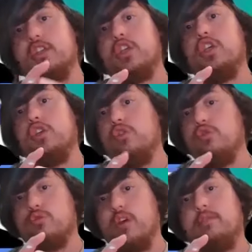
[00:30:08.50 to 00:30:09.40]

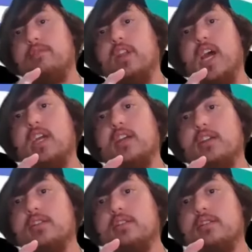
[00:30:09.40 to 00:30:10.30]
huge red flag,
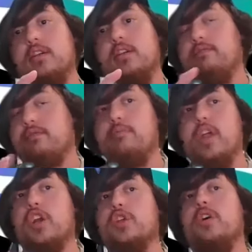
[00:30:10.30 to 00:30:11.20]
because from
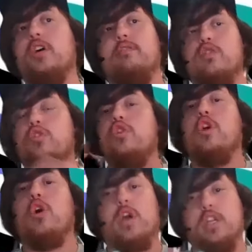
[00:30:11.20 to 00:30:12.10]
there you have
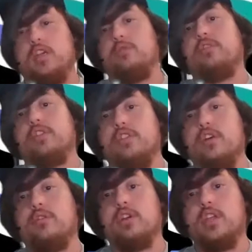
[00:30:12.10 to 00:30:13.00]
no idea what this
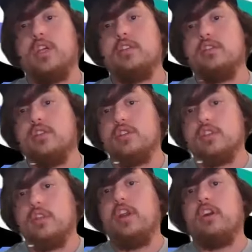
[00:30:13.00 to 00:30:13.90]
token does. You're
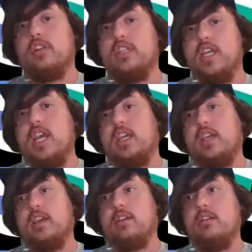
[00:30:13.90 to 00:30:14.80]
just literally
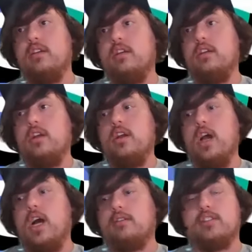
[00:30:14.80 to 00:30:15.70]
taking
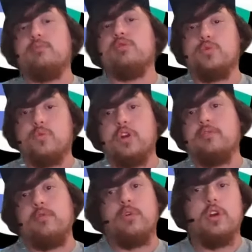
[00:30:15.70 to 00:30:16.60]
someone's word
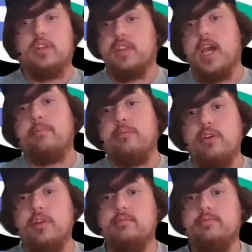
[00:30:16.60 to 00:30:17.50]
for it at that point.